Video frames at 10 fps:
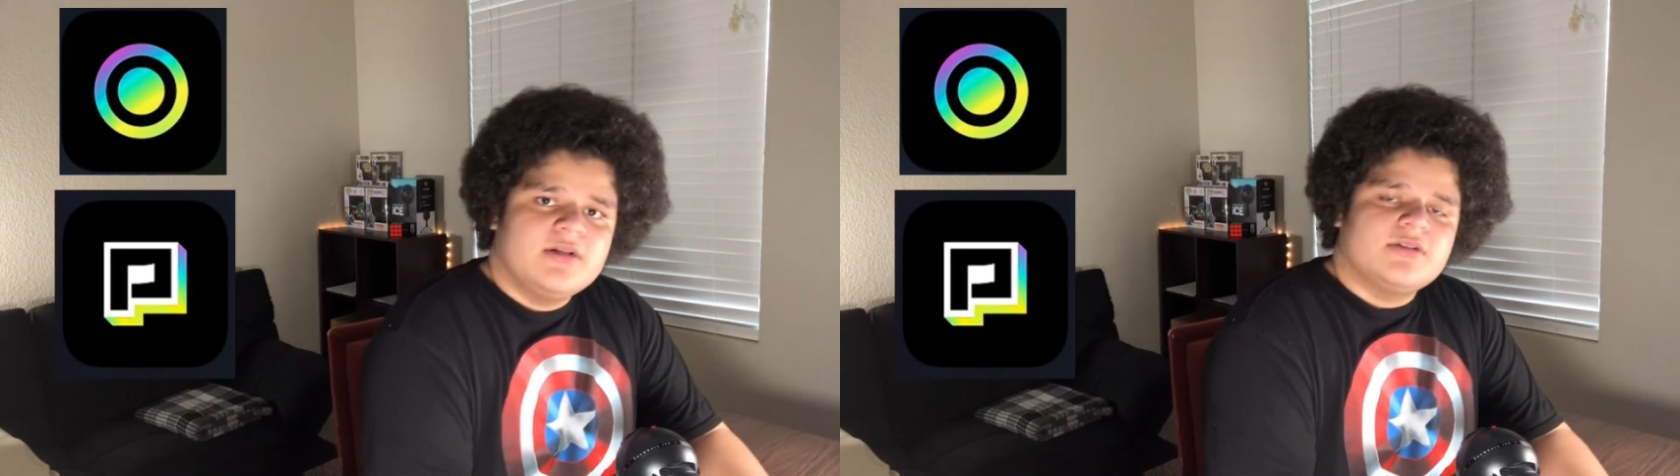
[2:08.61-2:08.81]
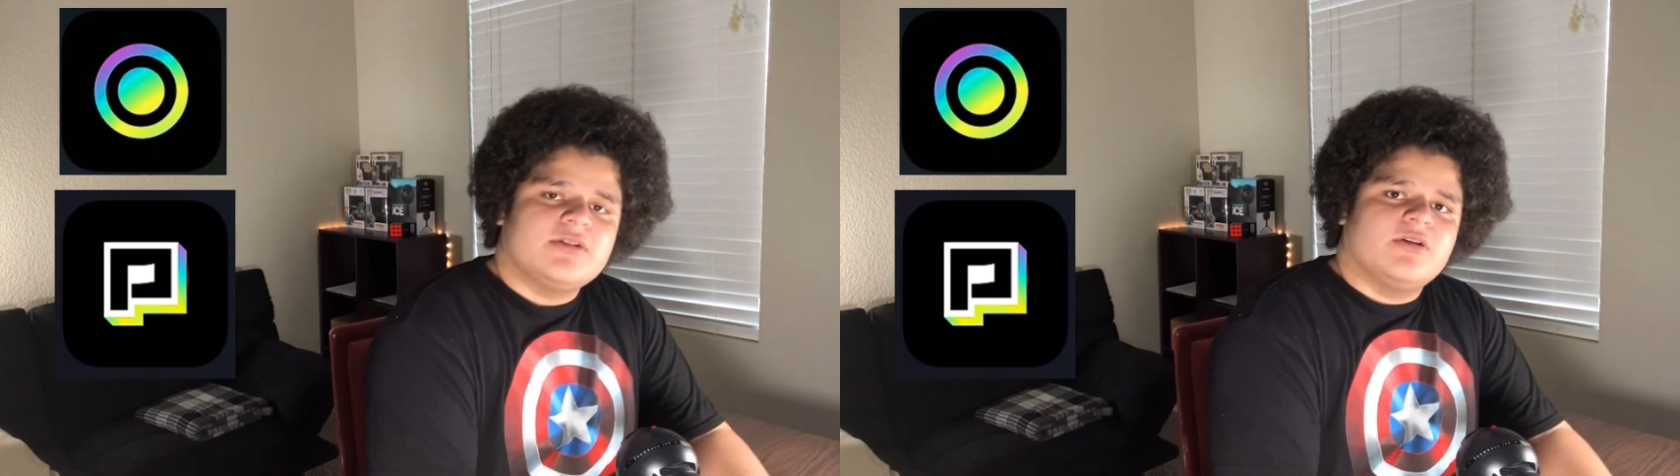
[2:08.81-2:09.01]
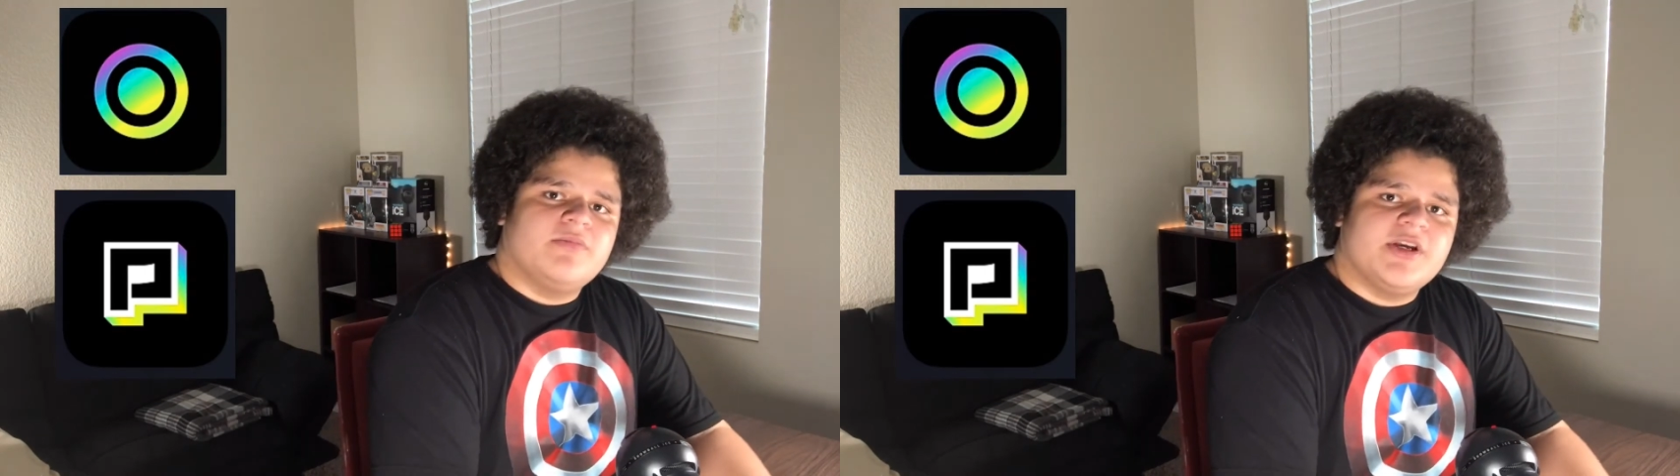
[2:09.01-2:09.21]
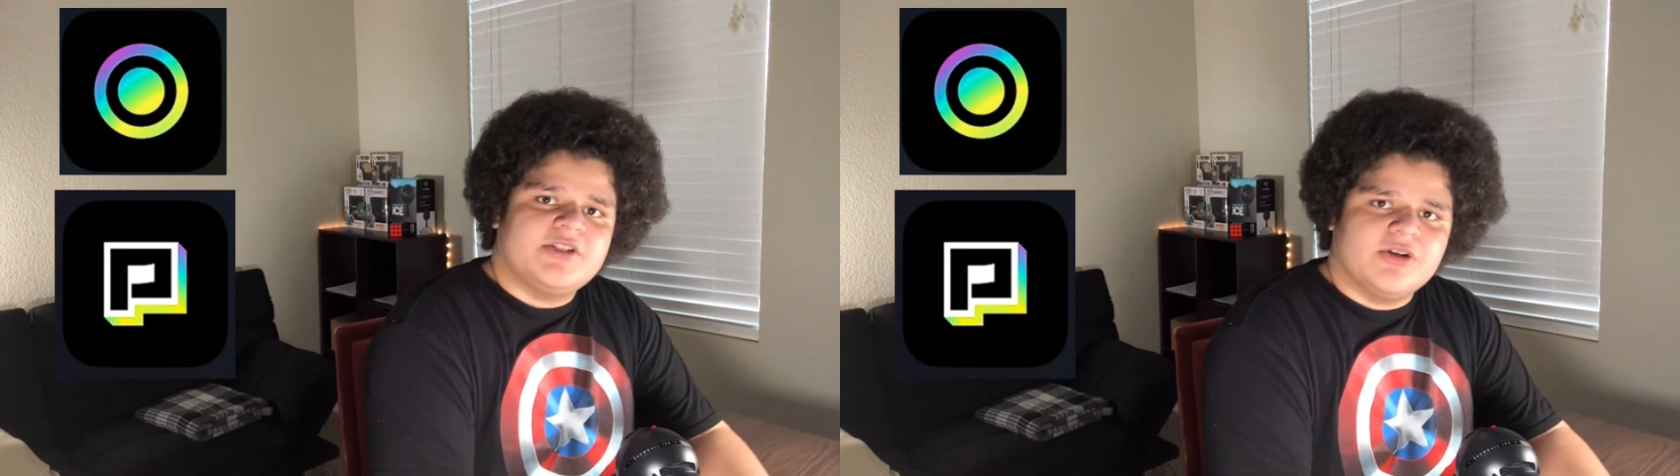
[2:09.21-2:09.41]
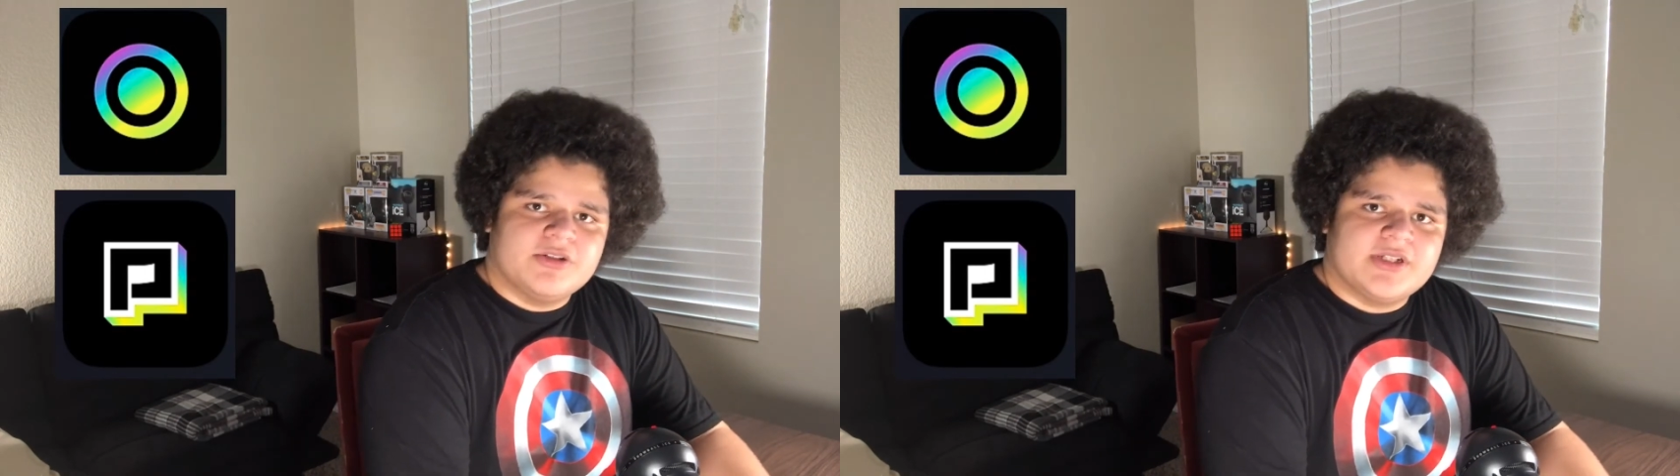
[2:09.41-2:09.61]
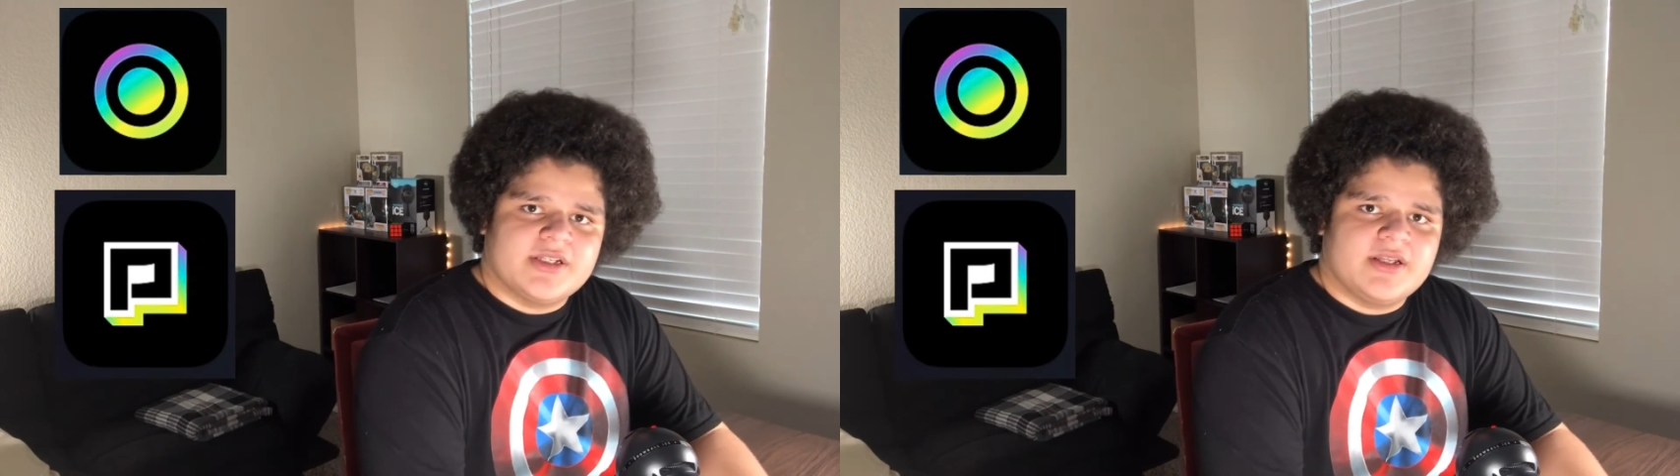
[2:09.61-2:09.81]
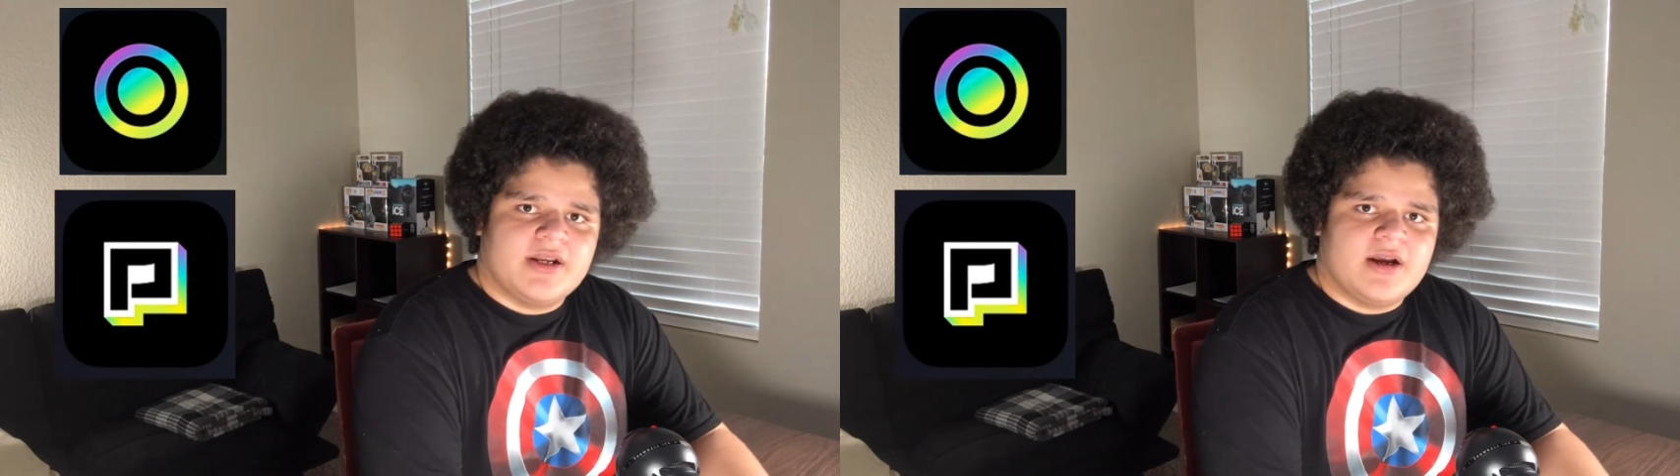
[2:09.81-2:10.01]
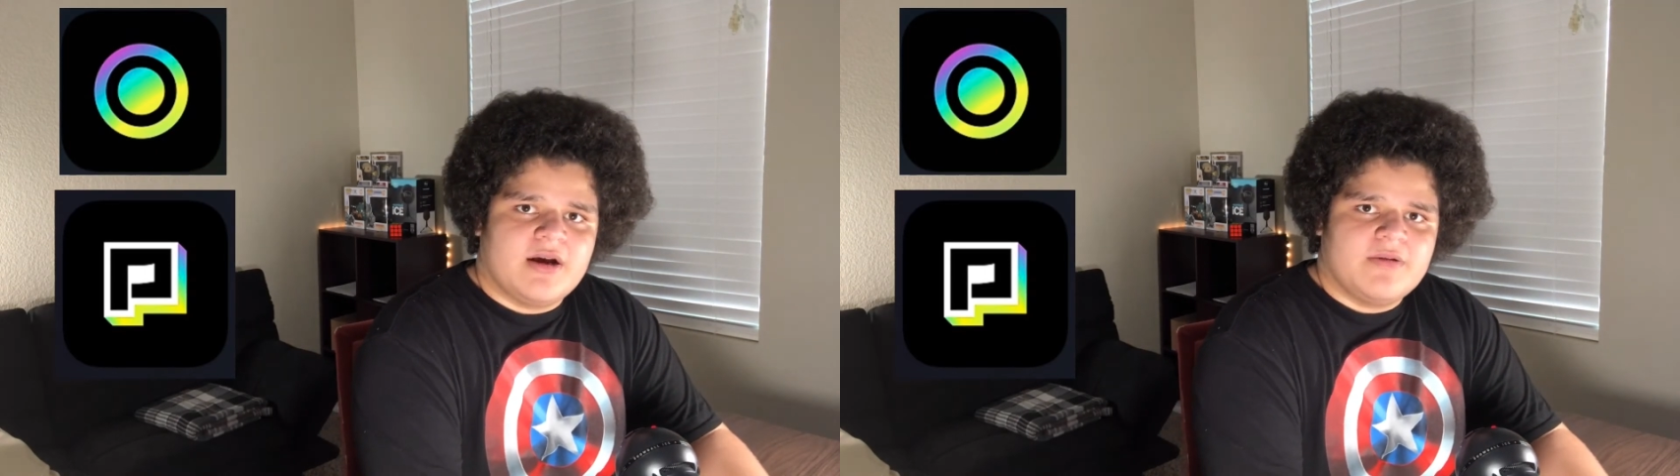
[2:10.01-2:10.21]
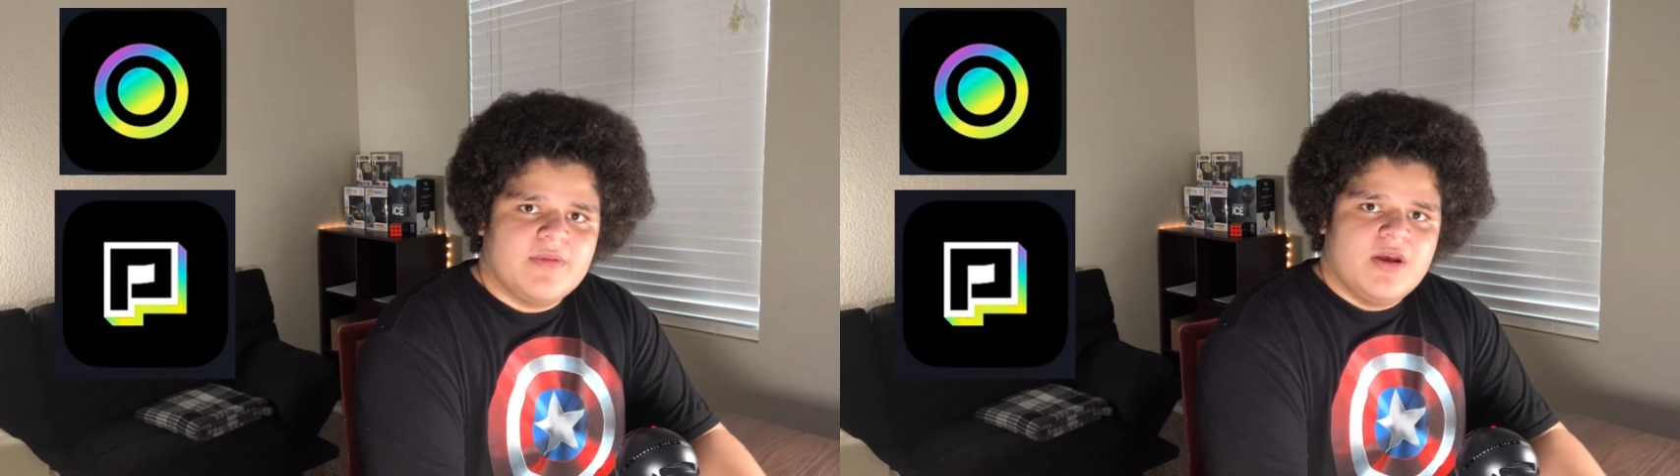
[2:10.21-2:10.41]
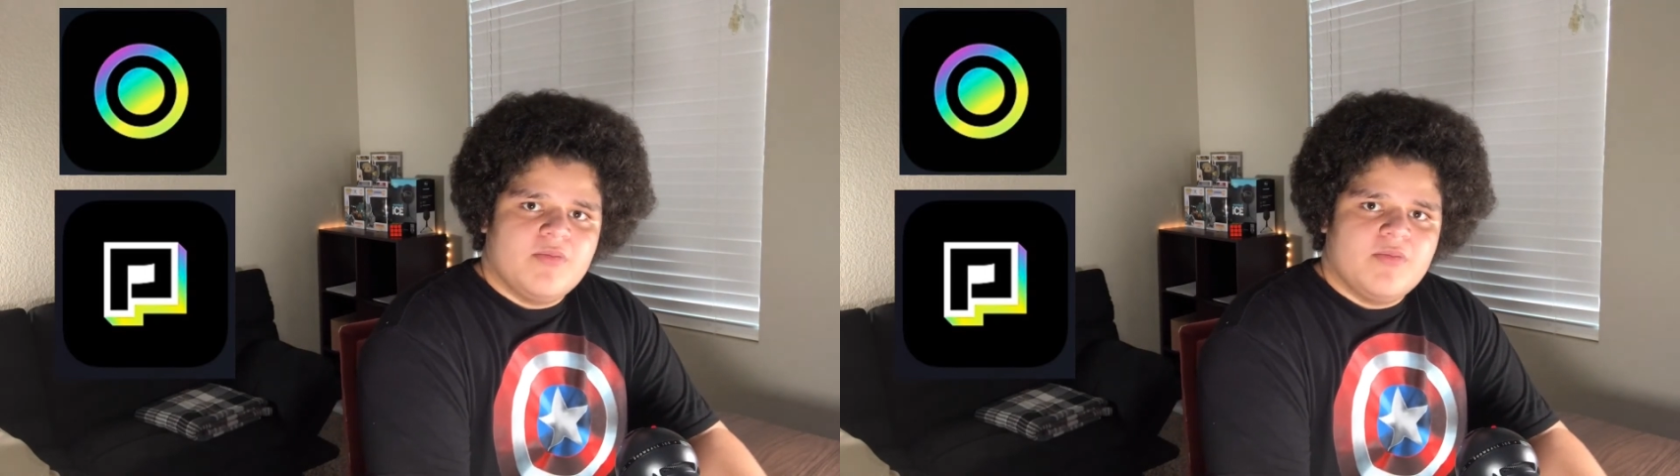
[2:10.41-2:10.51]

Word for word: So make sure you go check that out,